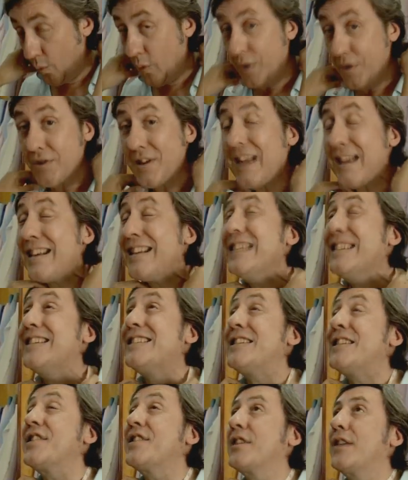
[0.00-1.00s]
once Alan
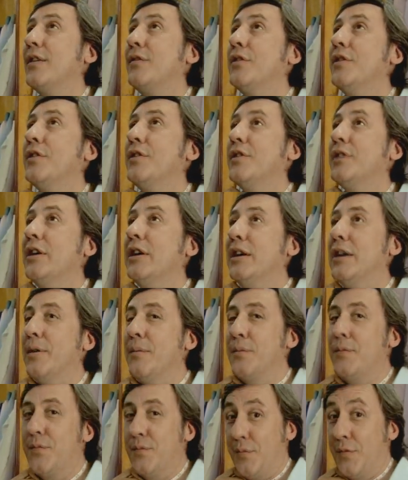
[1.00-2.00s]
had discovered
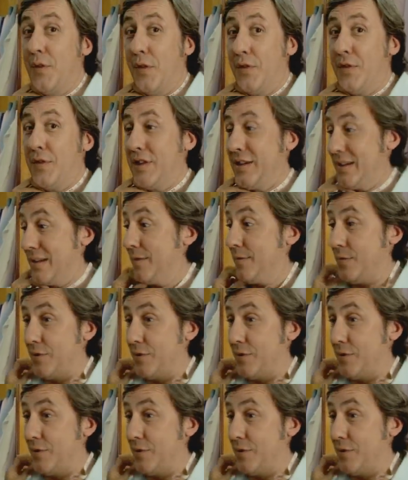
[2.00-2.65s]
um, this